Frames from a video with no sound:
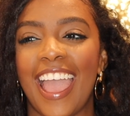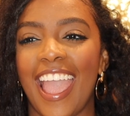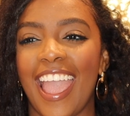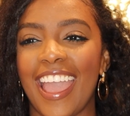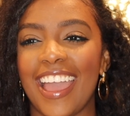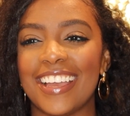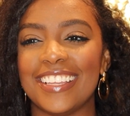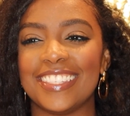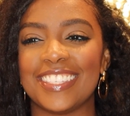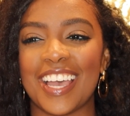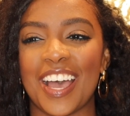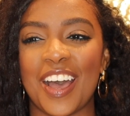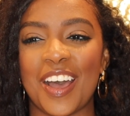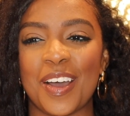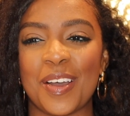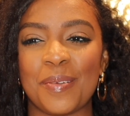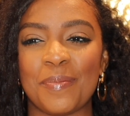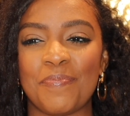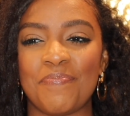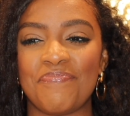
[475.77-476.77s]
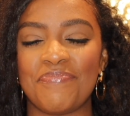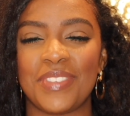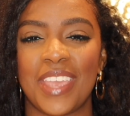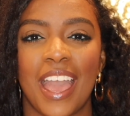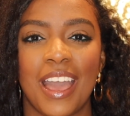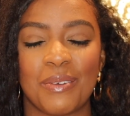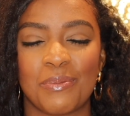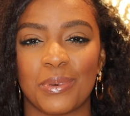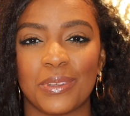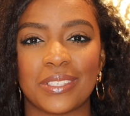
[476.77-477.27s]
And
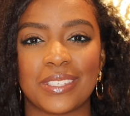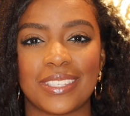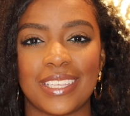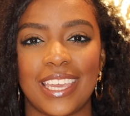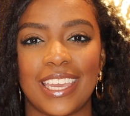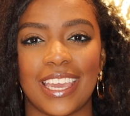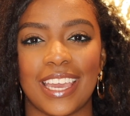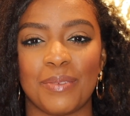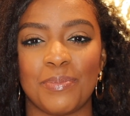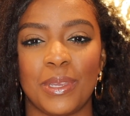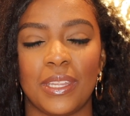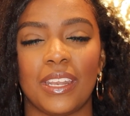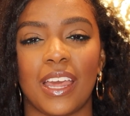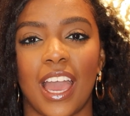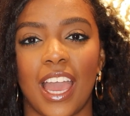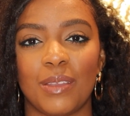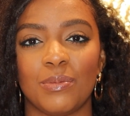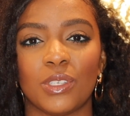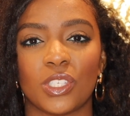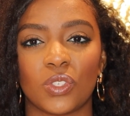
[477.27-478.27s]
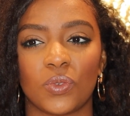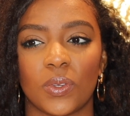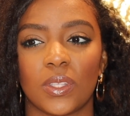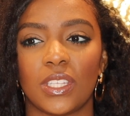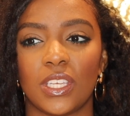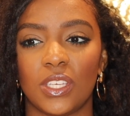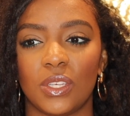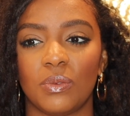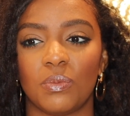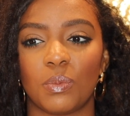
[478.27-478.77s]
yeah, we'll see. I mean, I'm just
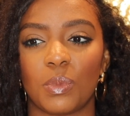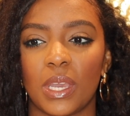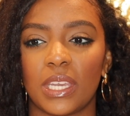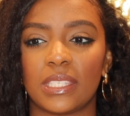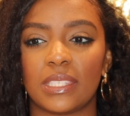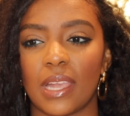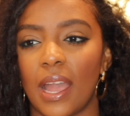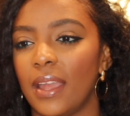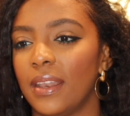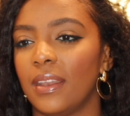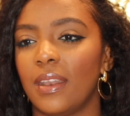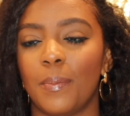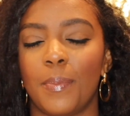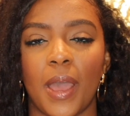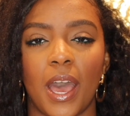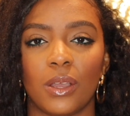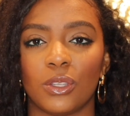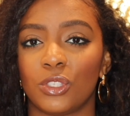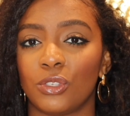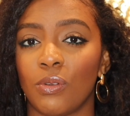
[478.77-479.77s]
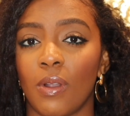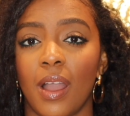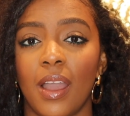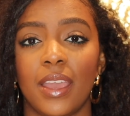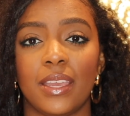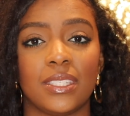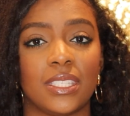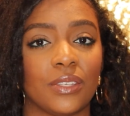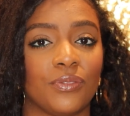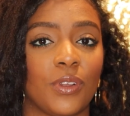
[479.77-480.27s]
really excited about
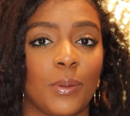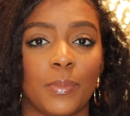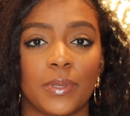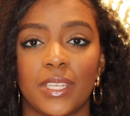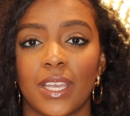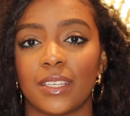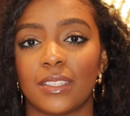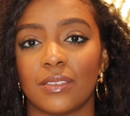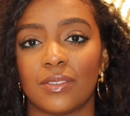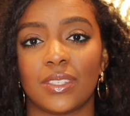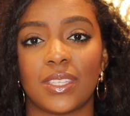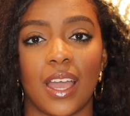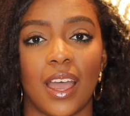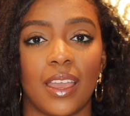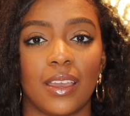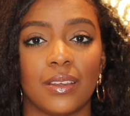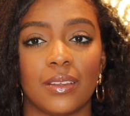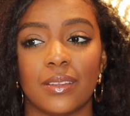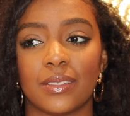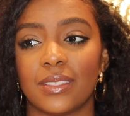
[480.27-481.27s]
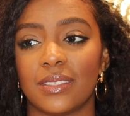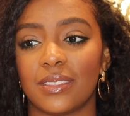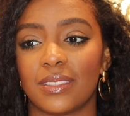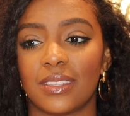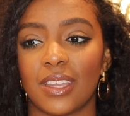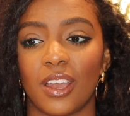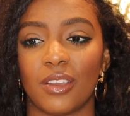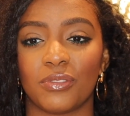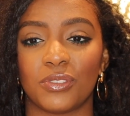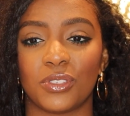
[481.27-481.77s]
trying different protective styles and
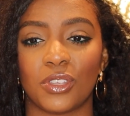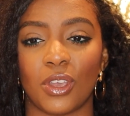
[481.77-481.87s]
stuff.